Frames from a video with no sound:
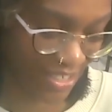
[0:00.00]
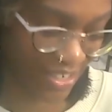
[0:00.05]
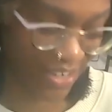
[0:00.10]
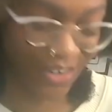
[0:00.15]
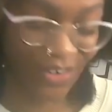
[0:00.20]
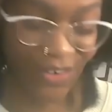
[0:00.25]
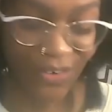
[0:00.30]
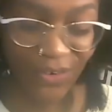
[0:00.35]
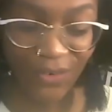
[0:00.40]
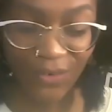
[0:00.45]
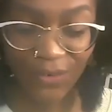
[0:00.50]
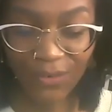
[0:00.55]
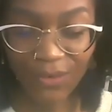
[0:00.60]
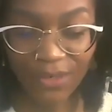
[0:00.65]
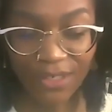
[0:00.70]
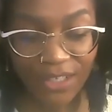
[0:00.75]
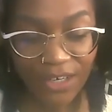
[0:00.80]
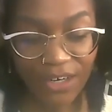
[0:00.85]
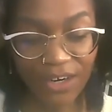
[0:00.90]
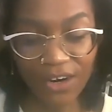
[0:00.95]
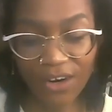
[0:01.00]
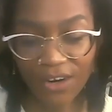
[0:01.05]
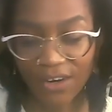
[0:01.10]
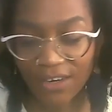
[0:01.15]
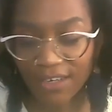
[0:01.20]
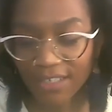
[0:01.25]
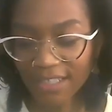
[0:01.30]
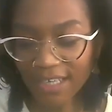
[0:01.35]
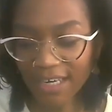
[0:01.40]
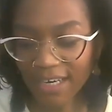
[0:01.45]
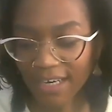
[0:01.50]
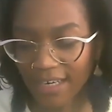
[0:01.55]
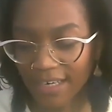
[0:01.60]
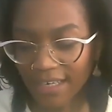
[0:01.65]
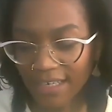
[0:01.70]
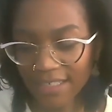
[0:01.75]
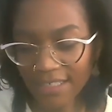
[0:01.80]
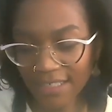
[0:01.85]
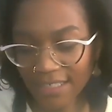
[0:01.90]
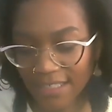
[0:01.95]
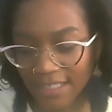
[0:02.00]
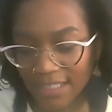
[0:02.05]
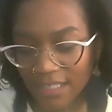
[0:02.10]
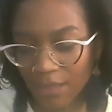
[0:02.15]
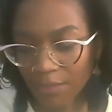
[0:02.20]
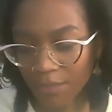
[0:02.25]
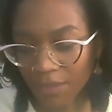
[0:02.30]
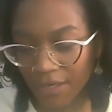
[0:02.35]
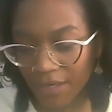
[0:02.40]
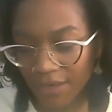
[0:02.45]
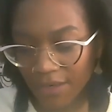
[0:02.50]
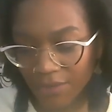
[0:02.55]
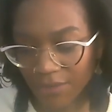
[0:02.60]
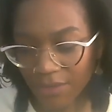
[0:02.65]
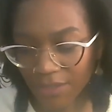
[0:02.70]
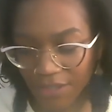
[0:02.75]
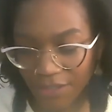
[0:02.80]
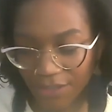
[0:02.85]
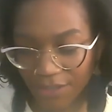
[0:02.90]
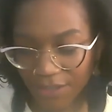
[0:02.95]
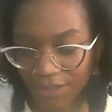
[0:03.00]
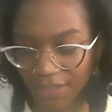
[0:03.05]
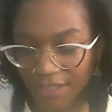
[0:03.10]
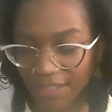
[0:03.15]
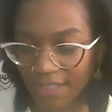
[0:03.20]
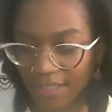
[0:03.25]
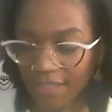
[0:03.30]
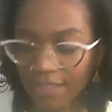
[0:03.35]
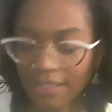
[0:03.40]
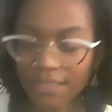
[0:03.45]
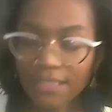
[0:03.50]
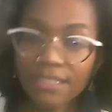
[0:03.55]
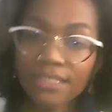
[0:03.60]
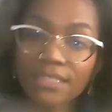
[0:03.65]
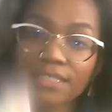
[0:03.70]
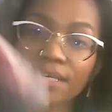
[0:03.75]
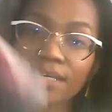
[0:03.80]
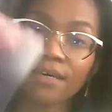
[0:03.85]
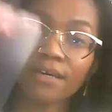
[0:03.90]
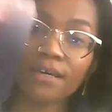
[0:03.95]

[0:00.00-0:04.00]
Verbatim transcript: So the card that is coming out here is